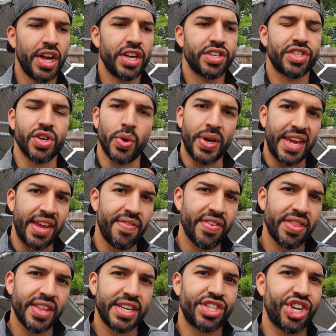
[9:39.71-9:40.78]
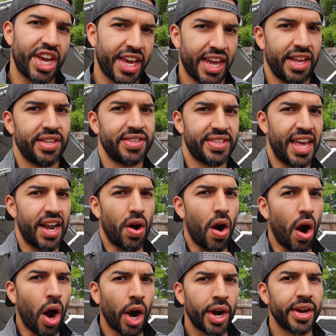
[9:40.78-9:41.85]
So even the chickens that
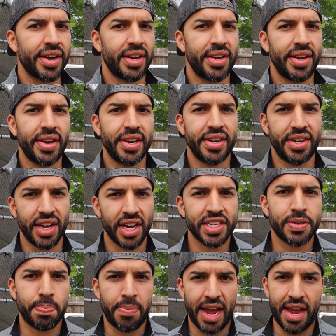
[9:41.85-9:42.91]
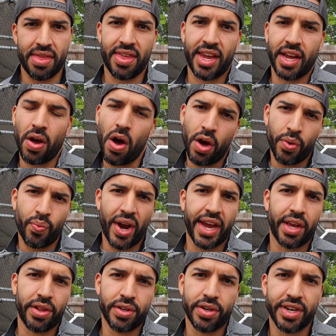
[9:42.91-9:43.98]
aren't dust bathing on
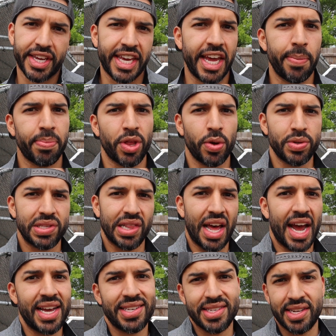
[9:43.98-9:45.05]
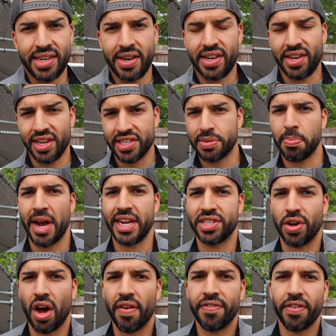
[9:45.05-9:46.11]
regular to keep those lice and dust mites
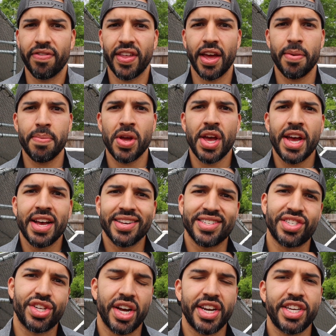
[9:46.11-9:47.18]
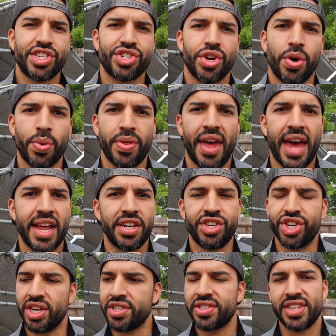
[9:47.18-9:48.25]
off of them, studies show that
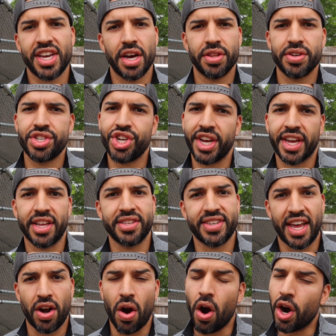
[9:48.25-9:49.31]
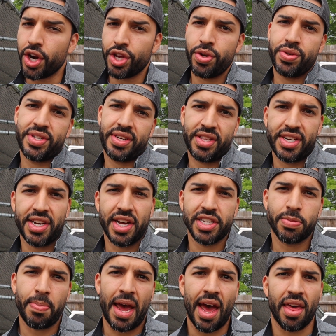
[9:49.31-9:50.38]
just the other chickens that are using the
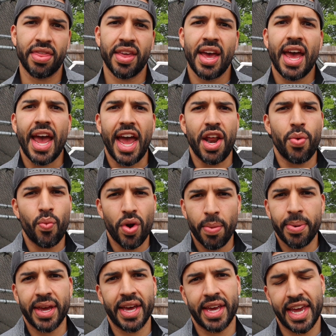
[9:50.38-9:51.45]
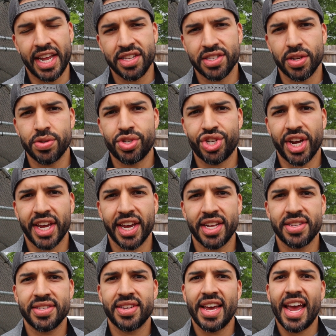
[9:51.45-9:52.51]
dust bath and rubbing against those
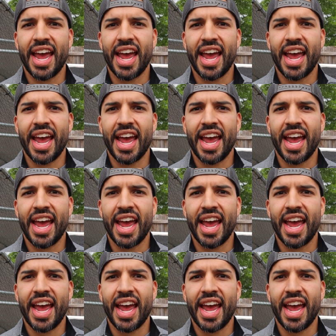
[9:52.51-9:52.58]
chickens,